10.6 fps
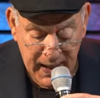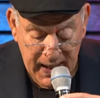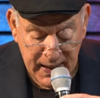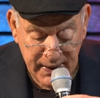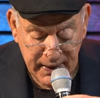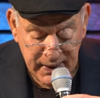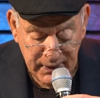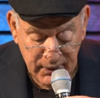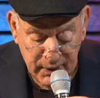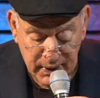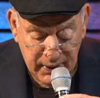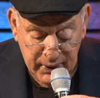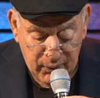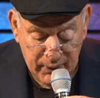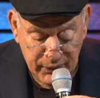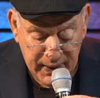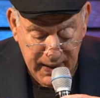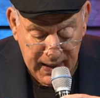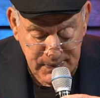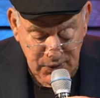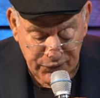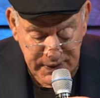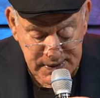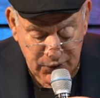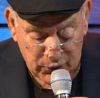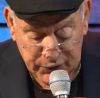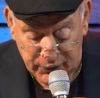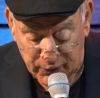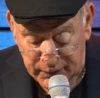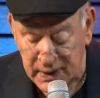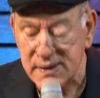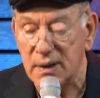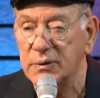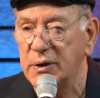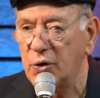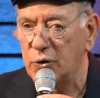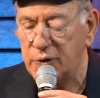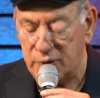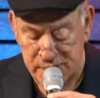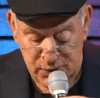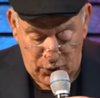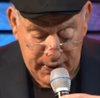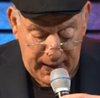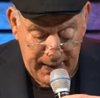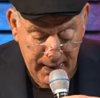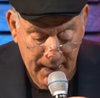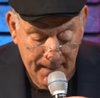and here are the names of his daughter. These are the daughters, okay?